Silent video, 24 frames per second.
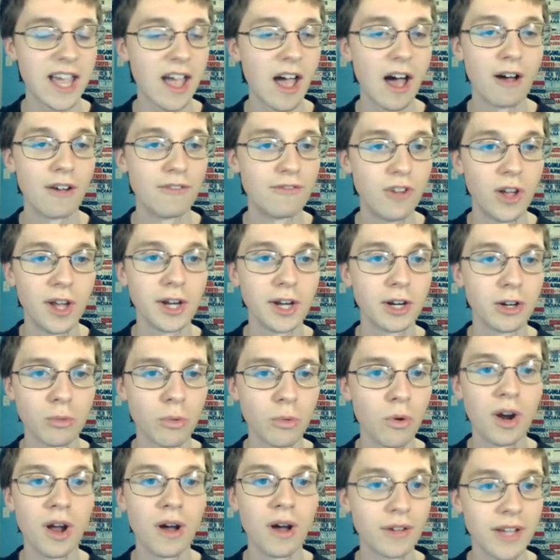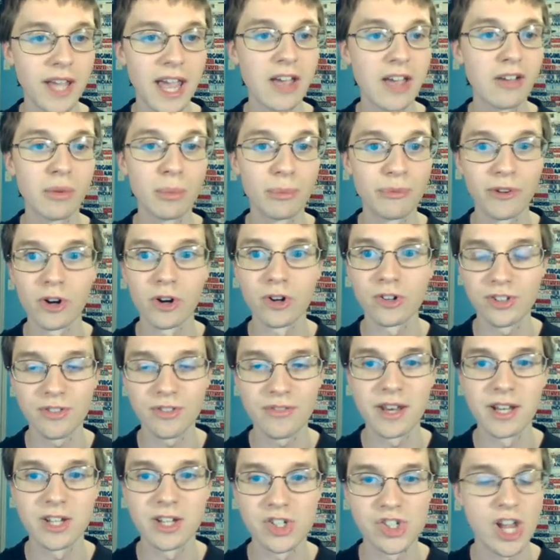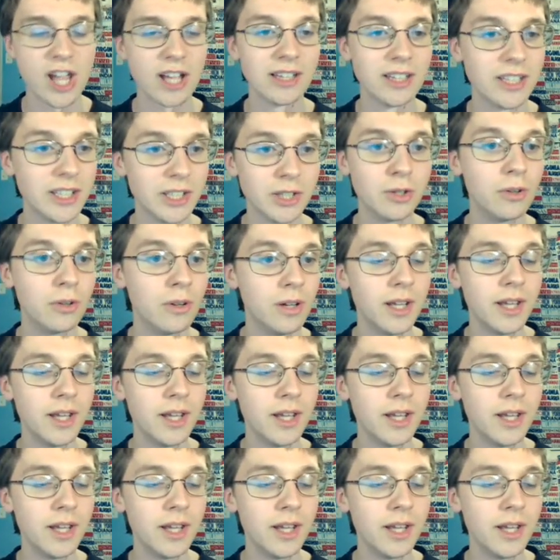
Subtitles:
a flagrant one on Caleb first and then eject Leo.